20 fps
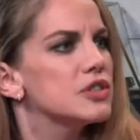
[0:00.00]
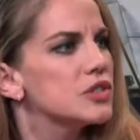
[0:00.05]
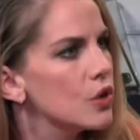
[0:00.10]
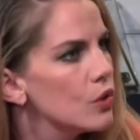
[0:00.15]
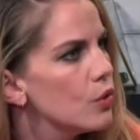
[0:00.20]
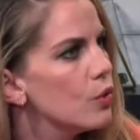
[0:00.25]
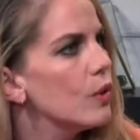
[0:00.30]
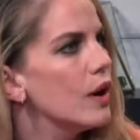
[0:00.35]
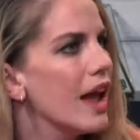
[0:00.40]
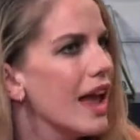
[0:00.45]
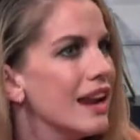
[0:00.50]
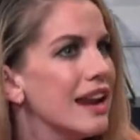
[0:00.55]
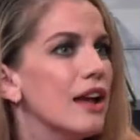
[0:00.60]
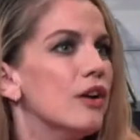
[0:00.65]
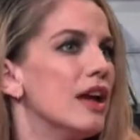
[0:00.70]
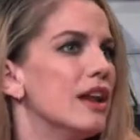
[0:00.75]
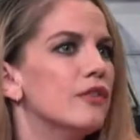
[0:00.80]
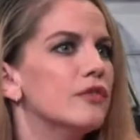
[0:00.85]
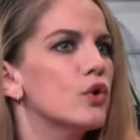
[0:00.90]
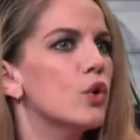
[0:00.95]
so and
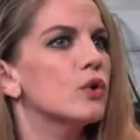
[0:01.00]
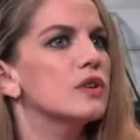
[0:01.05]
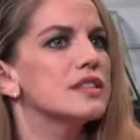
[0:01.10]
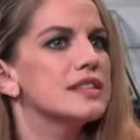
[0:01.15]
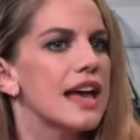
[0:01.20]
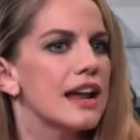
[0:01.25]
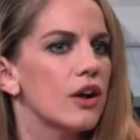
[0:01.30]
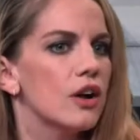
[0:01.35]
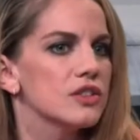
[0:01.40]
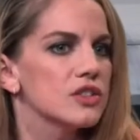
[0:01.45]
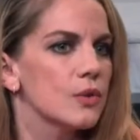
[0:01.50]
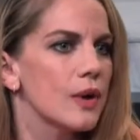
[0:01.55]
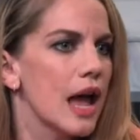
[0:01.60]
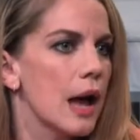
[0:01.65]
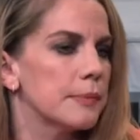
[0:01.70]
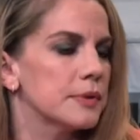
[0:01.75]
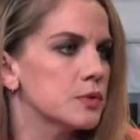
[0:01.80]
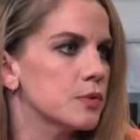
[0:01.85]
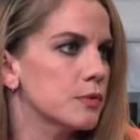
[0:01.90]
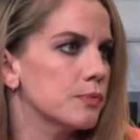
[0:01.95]
and of course that also
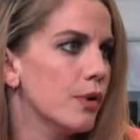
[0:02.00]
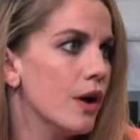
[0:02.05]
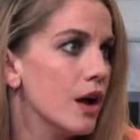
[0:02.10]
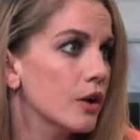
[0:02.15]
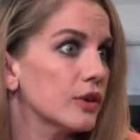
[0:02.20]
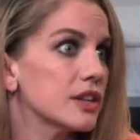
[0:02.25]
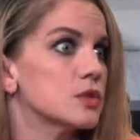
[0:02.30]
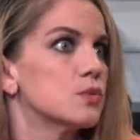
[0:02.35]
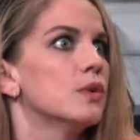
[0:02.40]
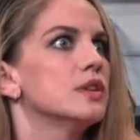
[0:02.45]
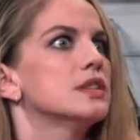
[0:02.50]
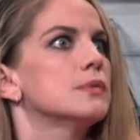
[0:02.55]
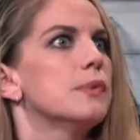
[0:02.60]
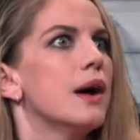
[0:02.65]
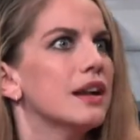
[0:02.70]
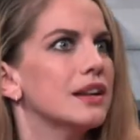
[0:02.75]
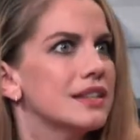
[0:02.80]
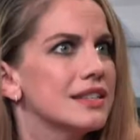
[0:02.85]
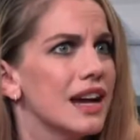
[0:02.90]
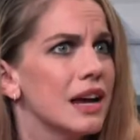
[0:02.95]
happens with progress. Once
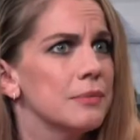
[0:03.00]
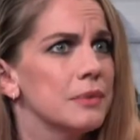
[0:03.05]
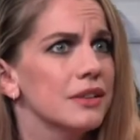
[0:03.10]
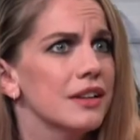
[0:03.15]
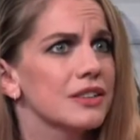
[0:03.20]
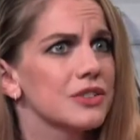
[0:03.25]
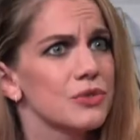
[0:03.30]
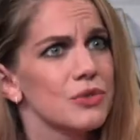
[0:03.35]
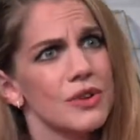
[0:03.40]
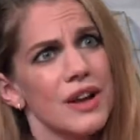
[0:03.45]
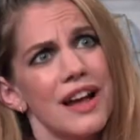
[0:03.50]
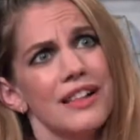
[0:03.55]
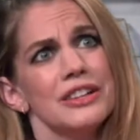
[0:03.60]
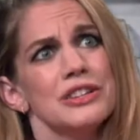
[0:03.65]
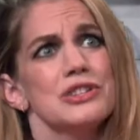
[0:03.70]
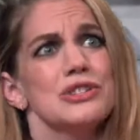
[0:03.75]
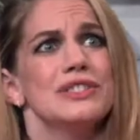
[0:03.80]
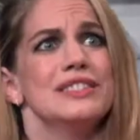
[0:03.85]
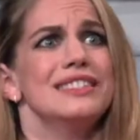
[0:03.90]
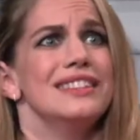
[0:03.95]
upon a time, the electoral
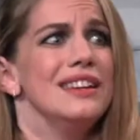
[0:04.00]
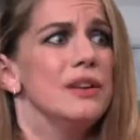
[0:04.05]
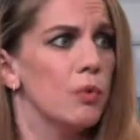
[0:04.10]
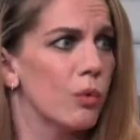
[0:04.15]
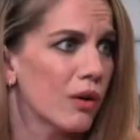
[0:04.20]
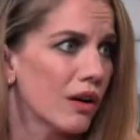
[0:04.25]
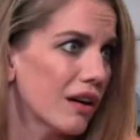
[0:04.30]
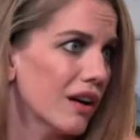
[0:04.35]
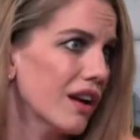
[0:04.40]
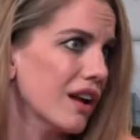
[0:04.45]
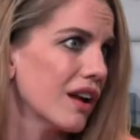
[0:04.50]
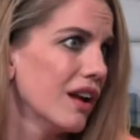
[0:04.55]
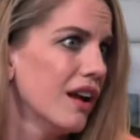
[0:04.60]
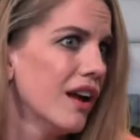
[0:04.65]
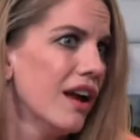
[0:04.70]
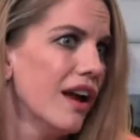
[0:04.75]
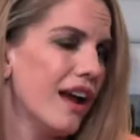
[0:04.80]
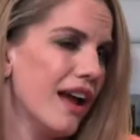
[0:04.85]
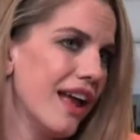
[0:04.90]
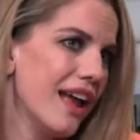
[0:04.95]
college did work,
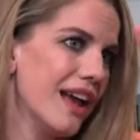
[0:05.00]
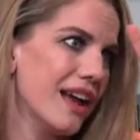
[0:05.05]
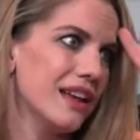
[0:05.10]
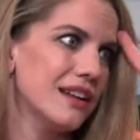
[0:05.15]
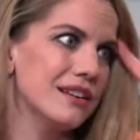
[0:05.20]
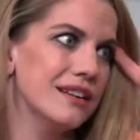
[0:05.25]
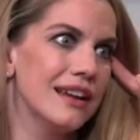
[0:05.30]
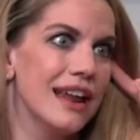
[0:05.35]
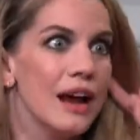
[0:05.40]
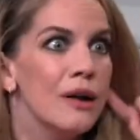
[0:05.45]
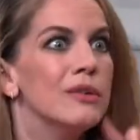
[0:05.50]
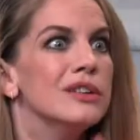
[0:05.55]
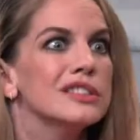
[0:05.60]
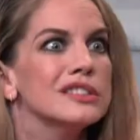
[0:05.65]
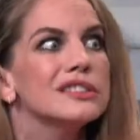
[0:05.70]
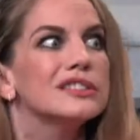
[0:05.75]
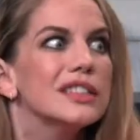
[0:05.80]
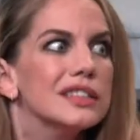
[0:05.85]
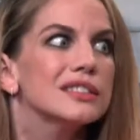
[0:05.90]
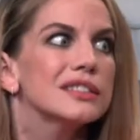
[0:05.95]
right. and now it
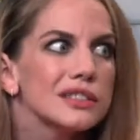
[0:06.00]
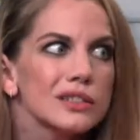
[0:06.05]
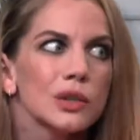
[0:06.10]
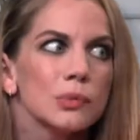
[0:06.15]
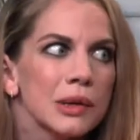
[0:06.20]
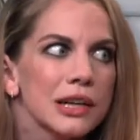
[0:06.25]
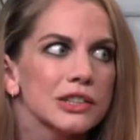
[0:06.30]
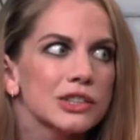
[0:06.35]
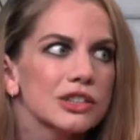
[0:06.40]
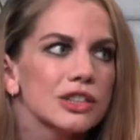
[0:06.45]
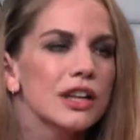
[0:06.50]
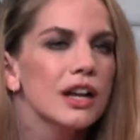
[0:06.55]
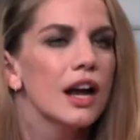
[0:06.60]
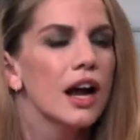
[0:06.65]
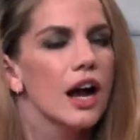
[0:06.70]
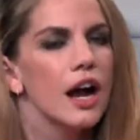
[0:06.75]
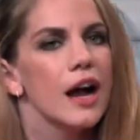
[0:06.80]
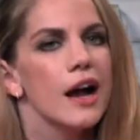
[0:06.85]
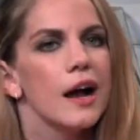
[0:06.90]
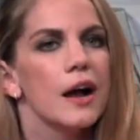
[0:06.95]
just doesn't so much.
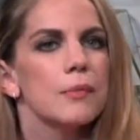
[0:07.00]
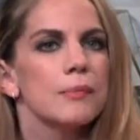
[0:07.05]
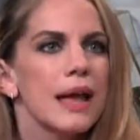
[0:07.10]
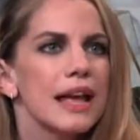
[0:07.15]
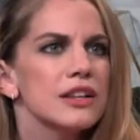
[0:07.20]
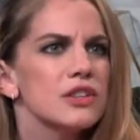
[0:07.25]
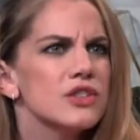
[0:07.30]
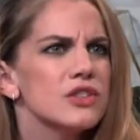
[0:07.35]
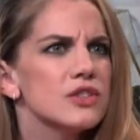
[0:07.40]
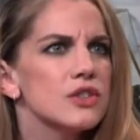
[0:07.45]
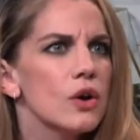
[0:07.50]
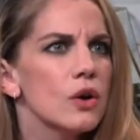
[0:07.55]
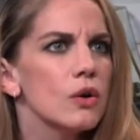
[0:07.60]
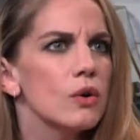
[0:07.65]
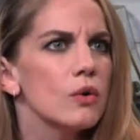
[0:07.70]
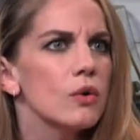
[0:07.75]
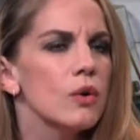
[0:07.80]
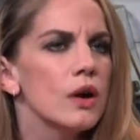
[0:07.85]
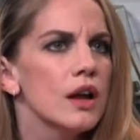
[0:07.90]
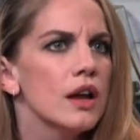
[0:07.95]
Absolutely, um, and
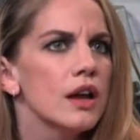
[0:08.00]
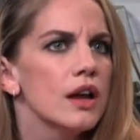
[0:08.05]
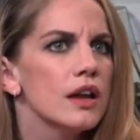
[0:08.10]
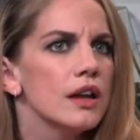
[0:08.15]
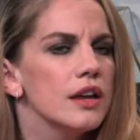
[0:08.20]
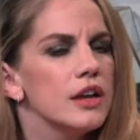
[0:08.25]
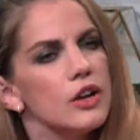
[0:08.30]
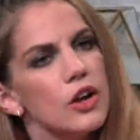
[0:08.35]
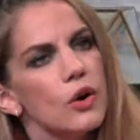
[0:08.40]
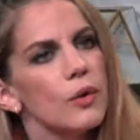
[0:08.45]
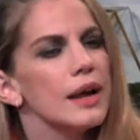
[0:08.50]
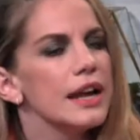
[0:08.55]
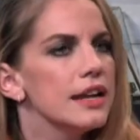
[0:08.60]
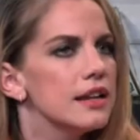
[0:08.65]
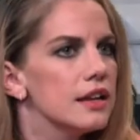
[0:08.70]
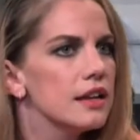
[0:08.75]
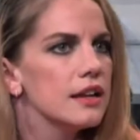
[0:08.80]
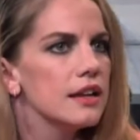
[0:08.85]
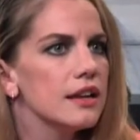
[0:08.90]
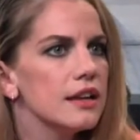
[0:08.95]
so you know,
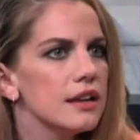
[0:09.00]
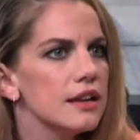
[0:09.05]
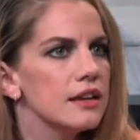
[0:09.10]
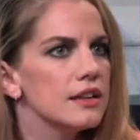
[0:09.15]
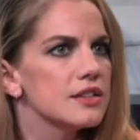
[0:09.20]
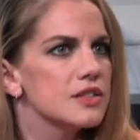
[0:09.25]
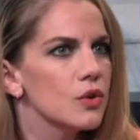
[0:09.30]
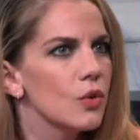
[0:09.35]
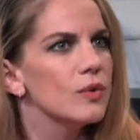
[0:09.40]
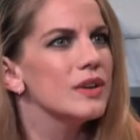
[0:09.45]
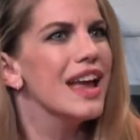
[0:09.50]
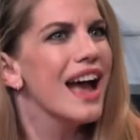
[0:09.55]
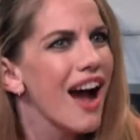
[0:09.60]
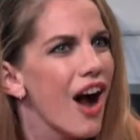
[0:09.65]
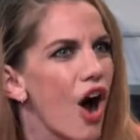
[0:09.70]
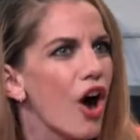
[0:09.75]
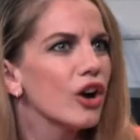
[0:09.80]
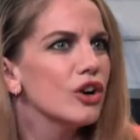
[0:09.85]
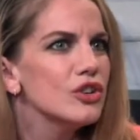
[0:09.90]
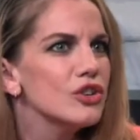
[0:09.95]
it, it, so
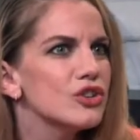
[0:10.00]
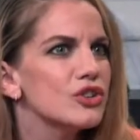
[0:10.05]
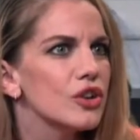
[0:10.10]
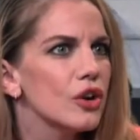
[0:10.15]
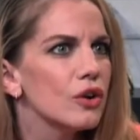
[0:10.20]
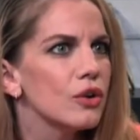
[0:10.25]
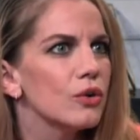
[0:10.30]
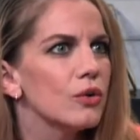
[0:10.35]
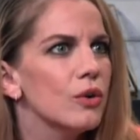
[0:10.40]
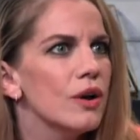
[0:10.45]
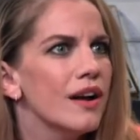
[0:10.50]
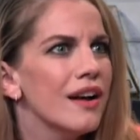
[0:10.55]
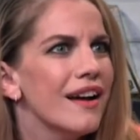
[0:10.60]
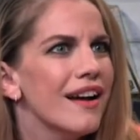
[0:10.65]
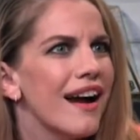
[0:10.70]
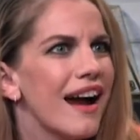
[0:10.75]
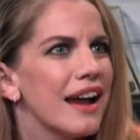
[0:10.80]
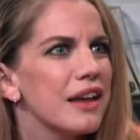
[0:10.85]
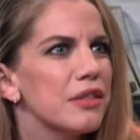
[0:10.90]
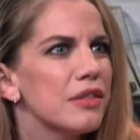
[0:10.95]
yeah, our show
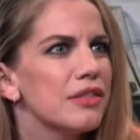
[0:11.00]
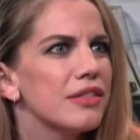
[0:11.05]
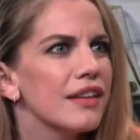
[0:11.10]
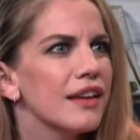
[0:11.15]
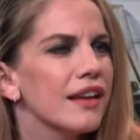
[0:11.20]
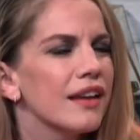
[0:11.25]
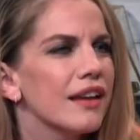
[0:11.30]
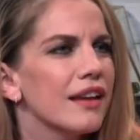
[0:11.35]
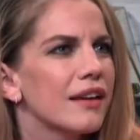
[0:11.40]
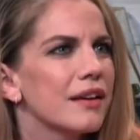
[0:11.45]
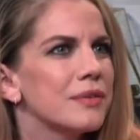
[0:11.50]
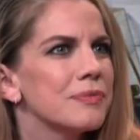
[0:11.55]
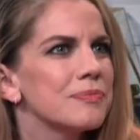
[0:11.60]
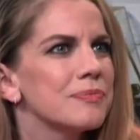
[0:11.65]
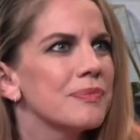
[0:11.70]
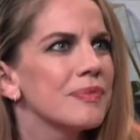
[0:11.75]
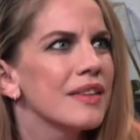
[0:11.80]
I think